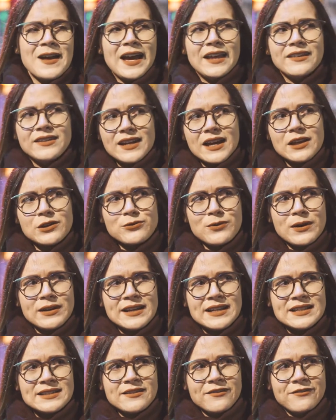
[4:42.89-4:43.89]
and the other one
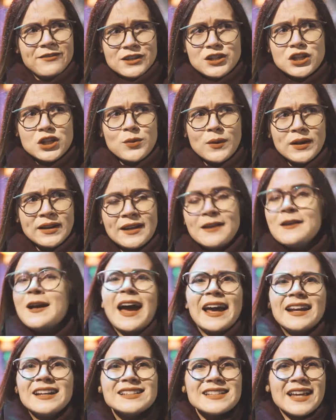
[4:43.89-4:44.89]
is the fishy one,
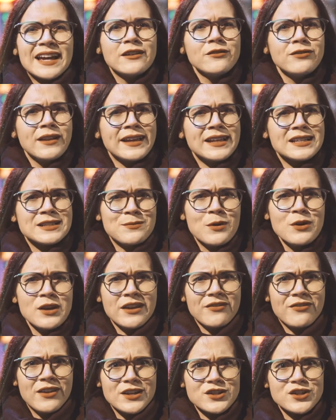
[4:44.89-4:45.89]
and it's kind of like a
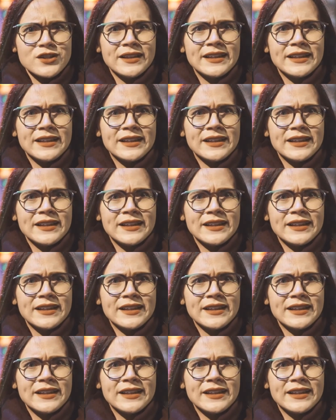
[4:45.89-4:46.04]
smoky fish,